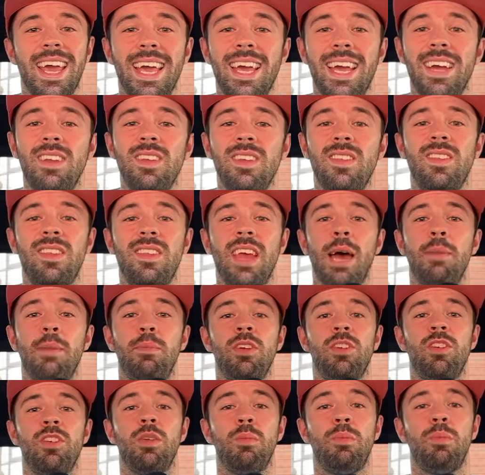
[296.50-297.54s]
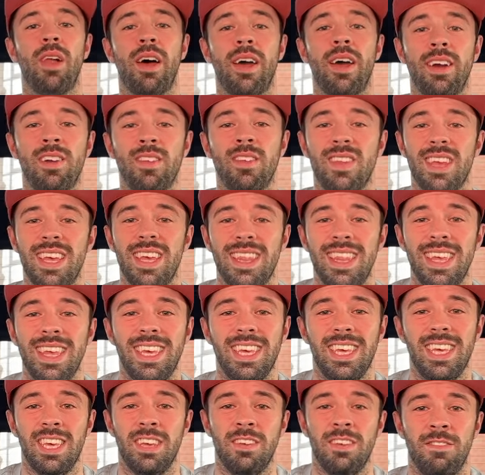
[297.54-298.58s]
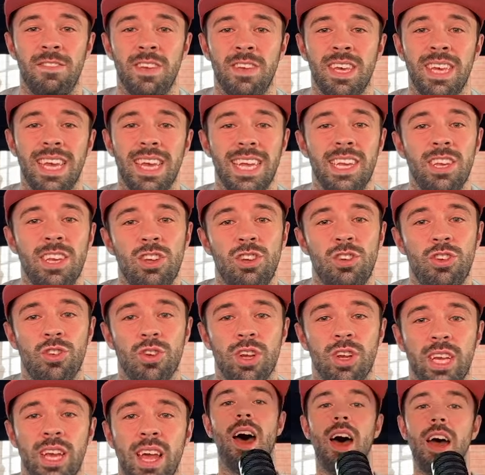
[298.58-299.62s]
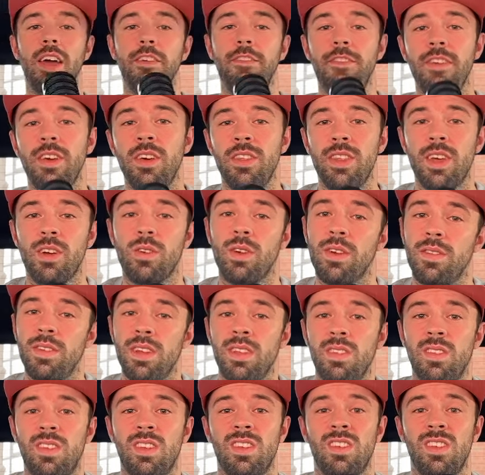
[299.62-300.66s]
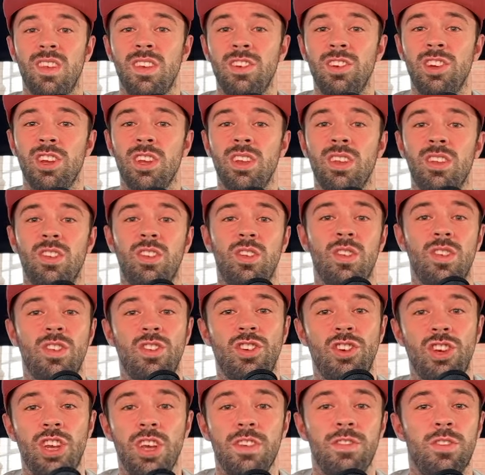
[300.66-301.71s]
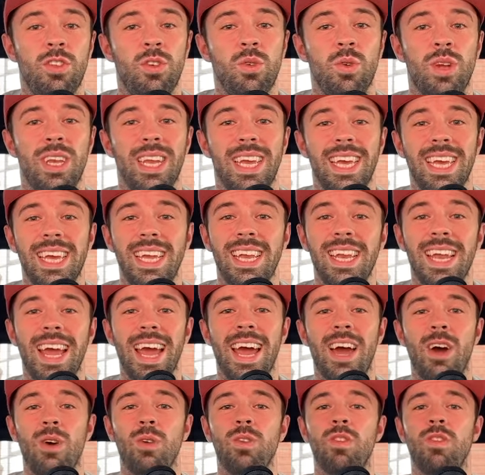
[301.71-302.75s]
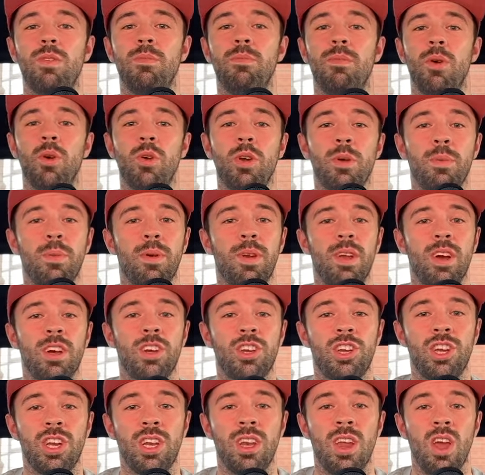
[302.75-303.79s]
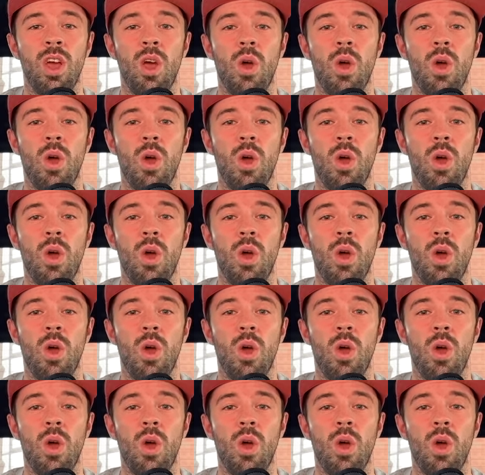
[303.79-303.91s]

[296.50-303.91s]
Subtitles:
and established suppliers in the EV industry. I feel that Rivian's decision to shift to an in-house motor production